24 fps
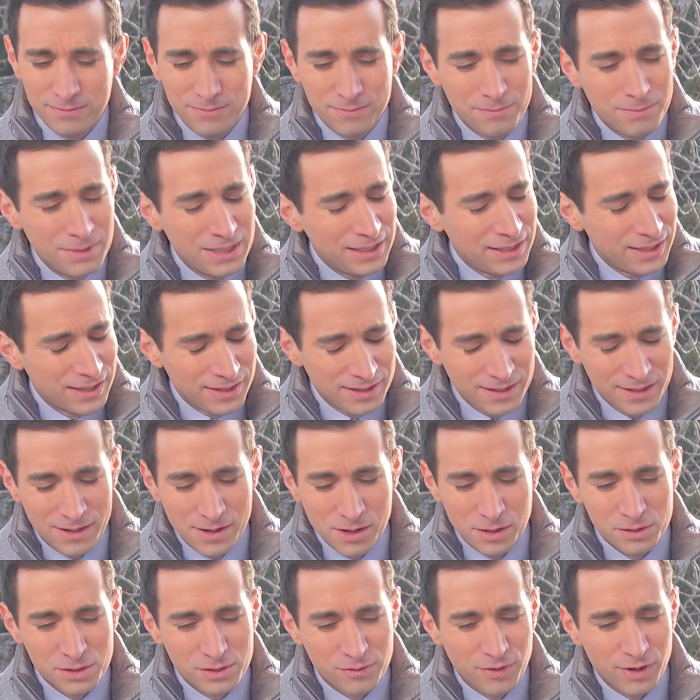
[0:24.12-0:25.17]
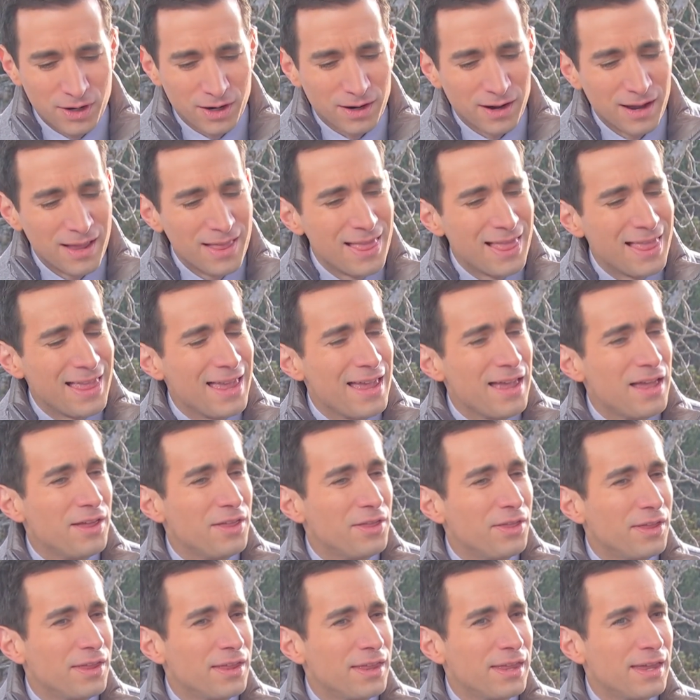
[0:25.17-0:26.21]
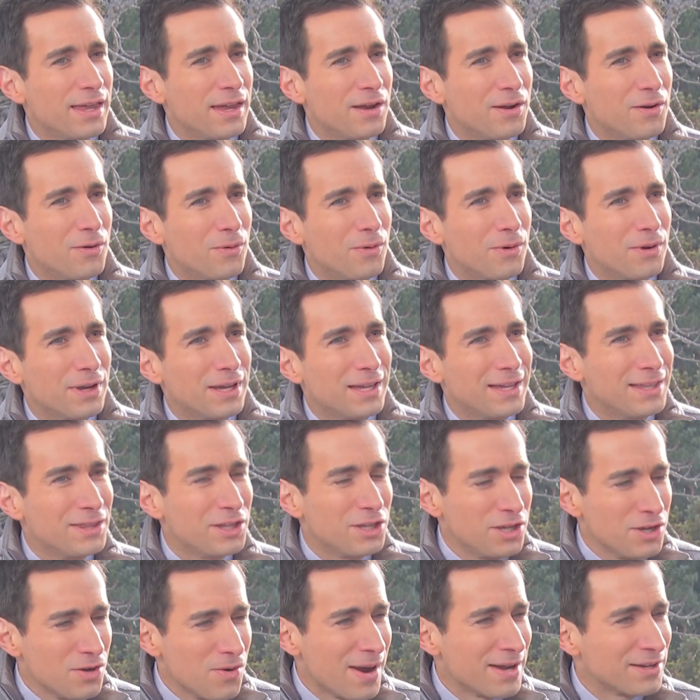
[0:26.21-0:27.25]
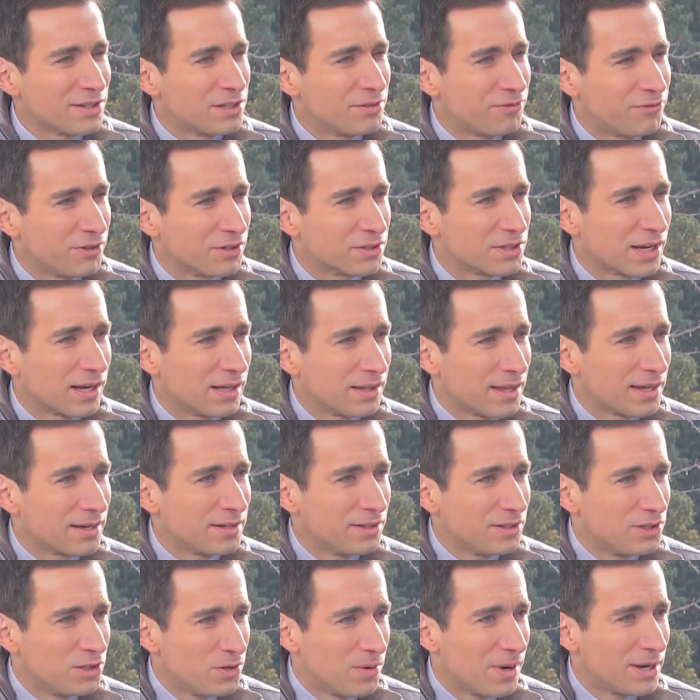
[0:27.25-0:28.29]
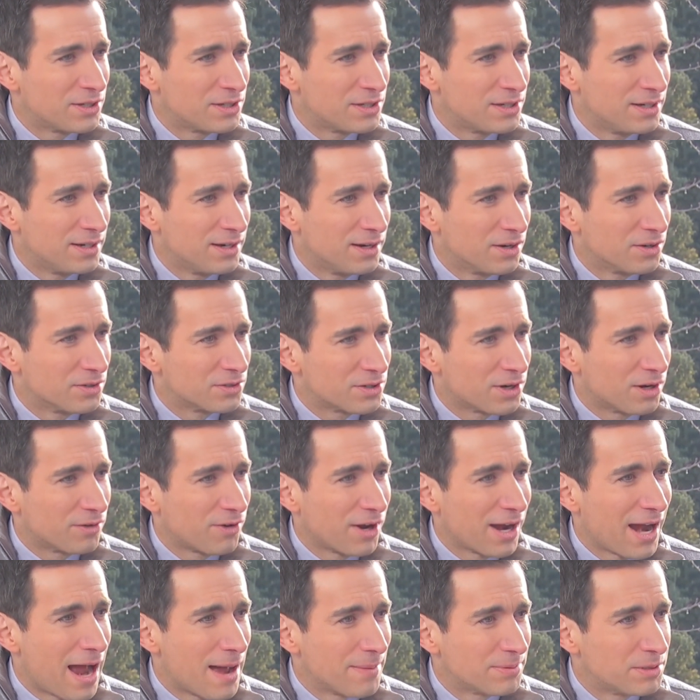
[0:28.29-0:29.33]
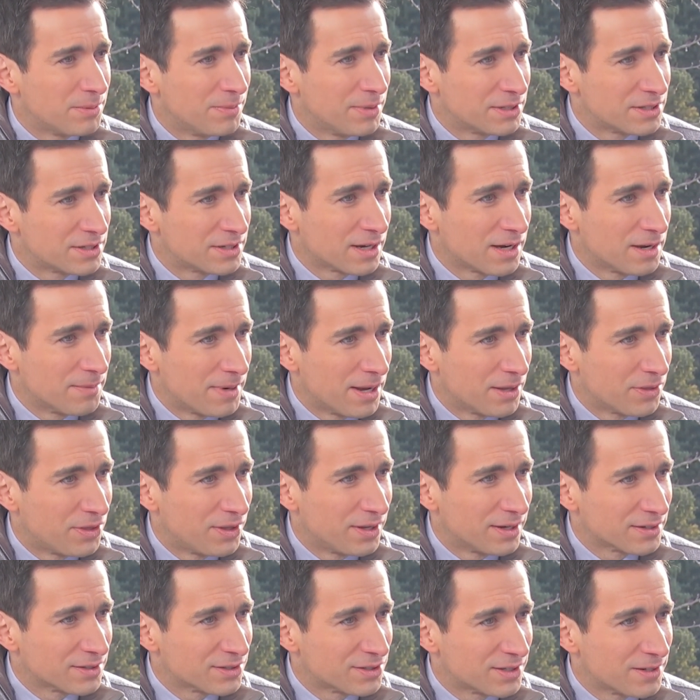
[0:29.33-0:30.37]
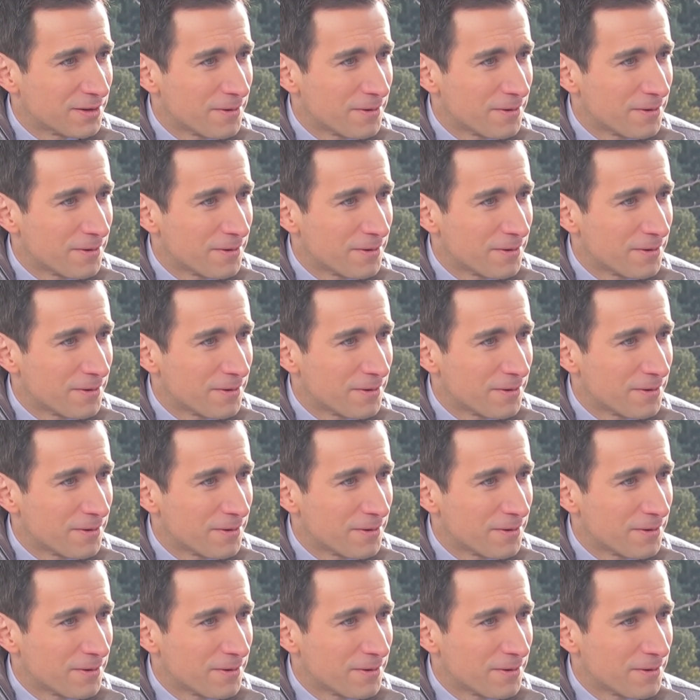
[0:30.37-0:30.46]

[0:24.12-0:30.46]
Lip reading: media ecosphere, in the U.S., it feels like a lot of the U.S. CEOs are very optimistic about things.